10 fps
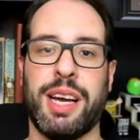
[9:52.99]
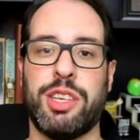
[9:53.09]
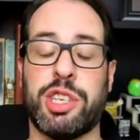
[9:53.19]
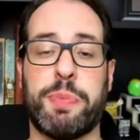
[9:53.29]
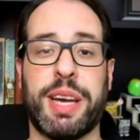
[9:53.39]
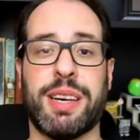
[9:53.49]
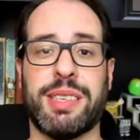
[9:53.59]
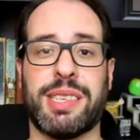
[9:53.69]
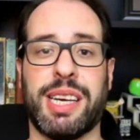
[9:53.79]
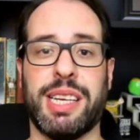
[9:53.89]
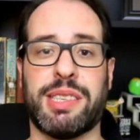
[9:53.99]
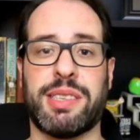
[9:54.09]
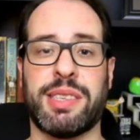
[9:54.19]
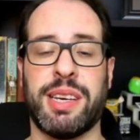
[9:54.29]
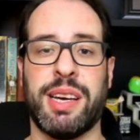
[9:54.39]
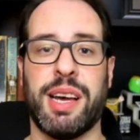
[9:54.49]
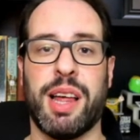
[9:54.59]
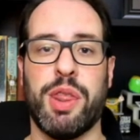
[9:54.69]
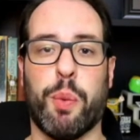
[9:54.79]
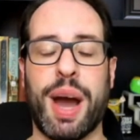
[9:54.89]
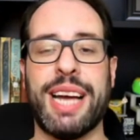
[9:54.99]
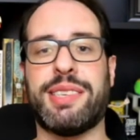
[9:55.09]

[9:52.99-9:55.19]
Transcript: just because it's the way